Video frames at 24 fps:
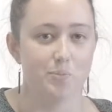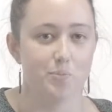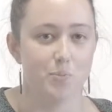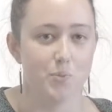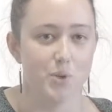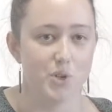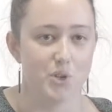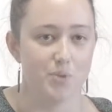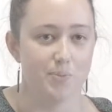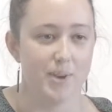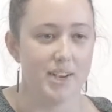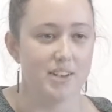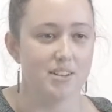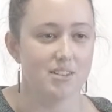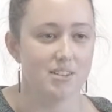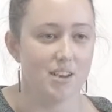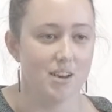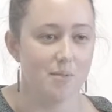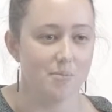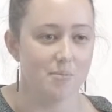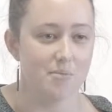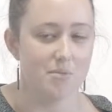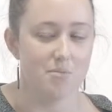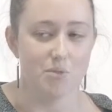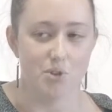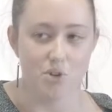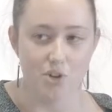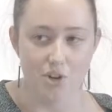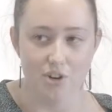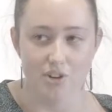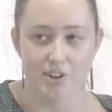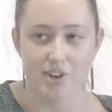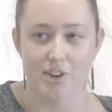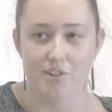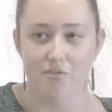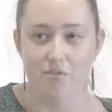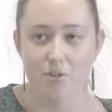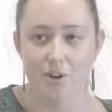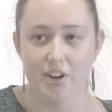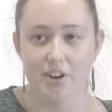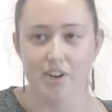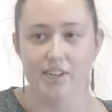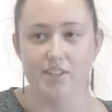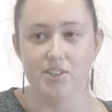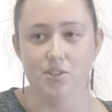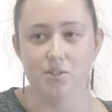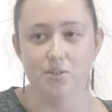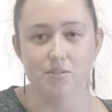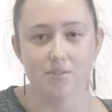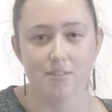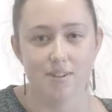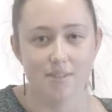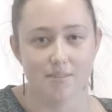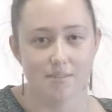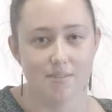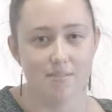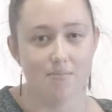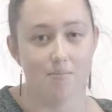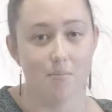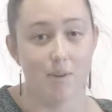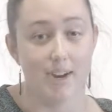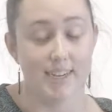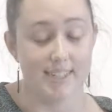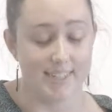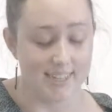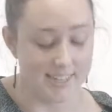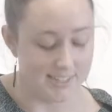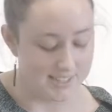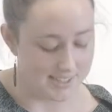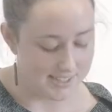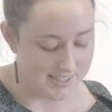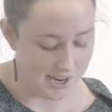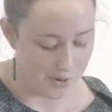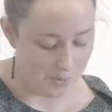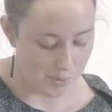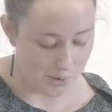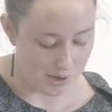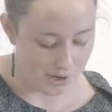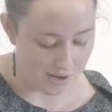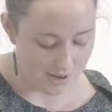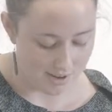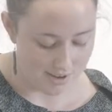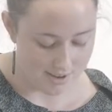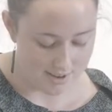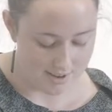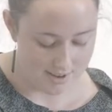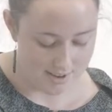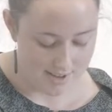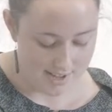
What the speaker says: which makes up the majority of what I do in my day-to-day work.